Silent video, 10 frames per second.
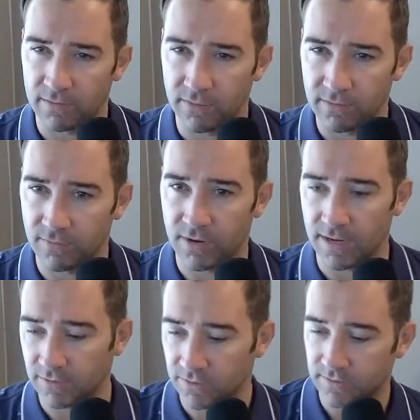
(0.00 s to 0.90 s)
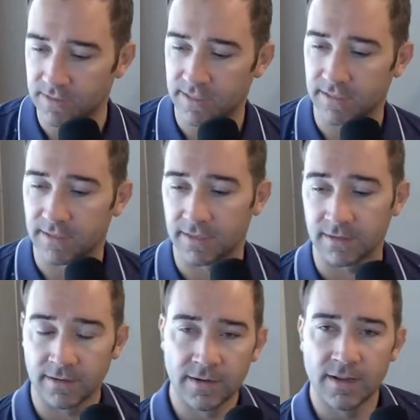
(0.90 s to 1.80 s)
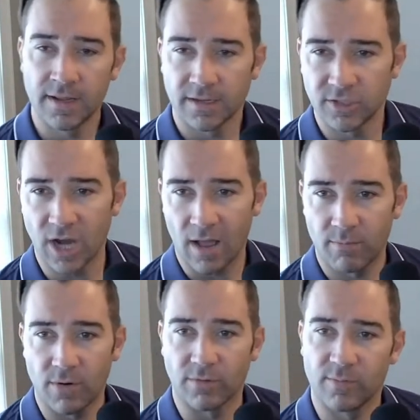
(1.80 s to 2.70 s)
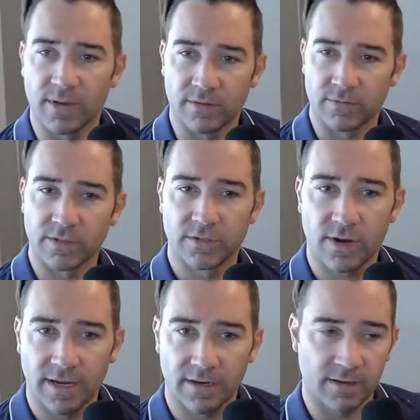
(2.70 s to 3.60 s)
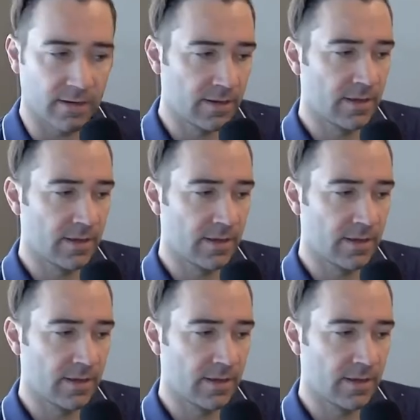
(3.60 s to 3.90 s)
So it's a very interesting job post, because we're just trying to